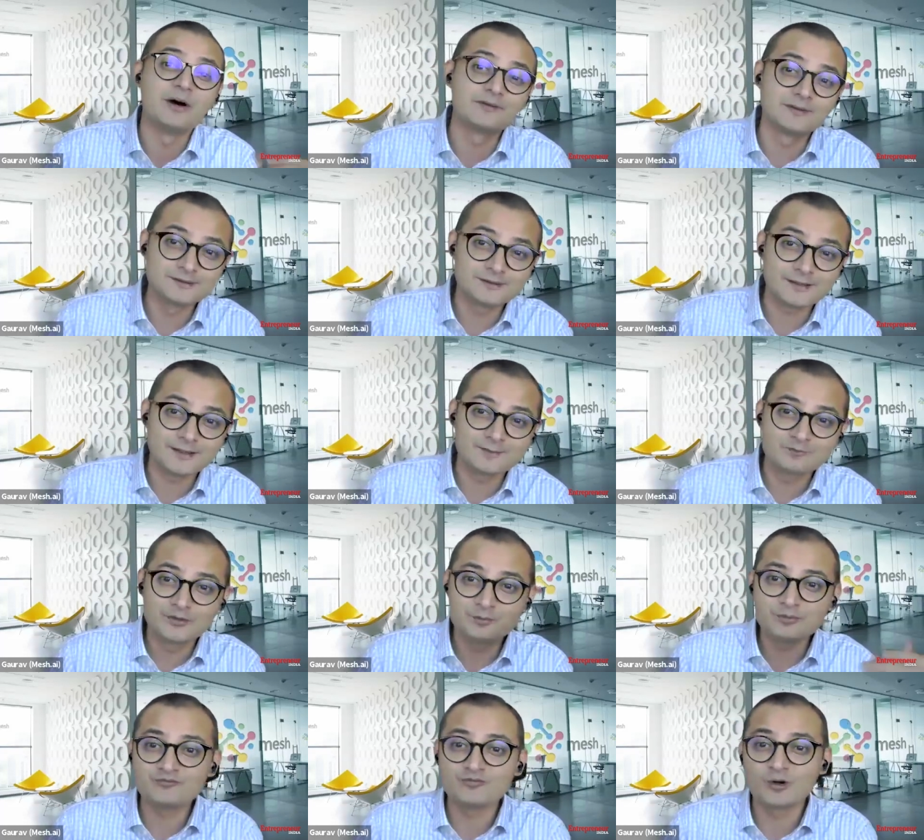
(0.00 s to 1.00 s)
By the
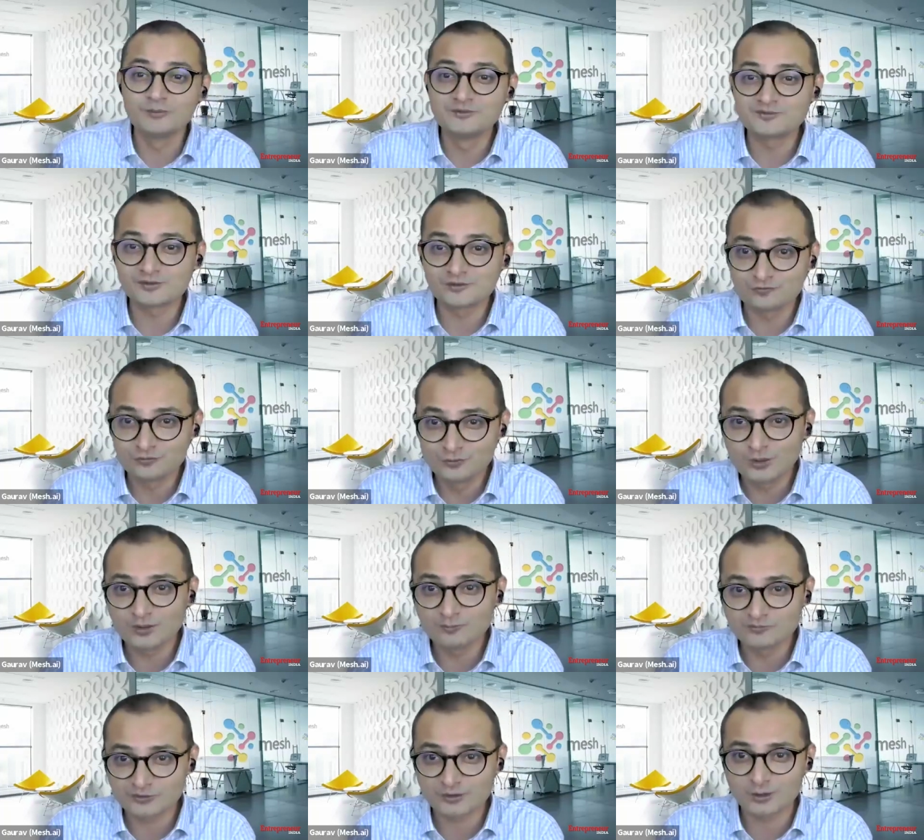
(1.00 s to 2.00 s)
time the performance
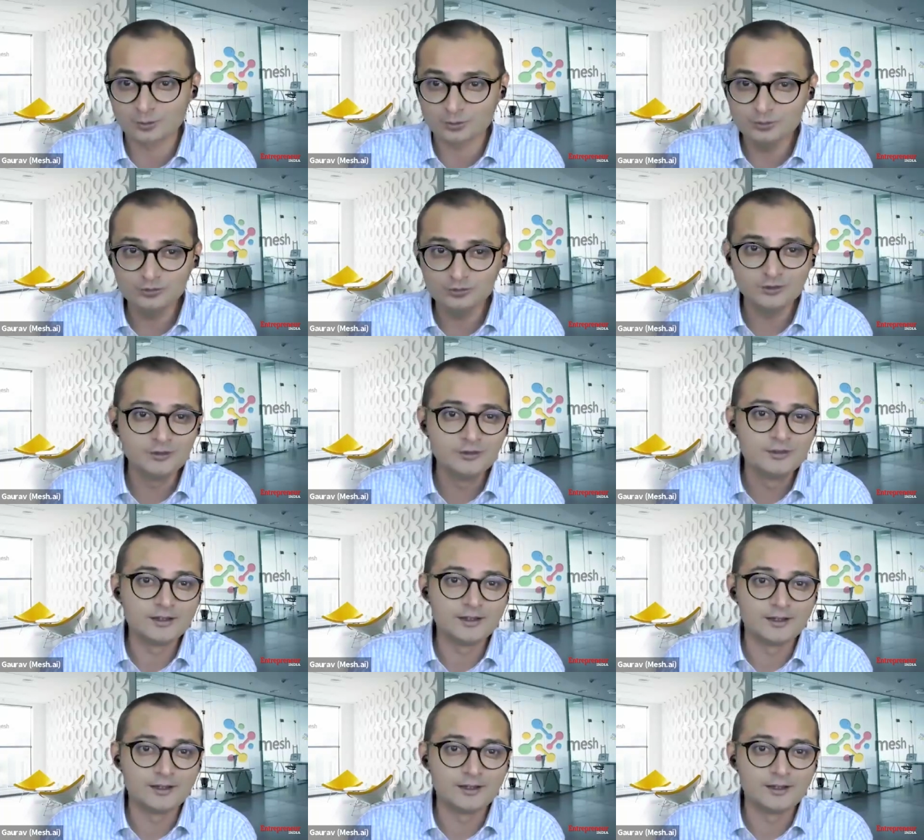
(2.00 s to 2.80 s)
review comes around,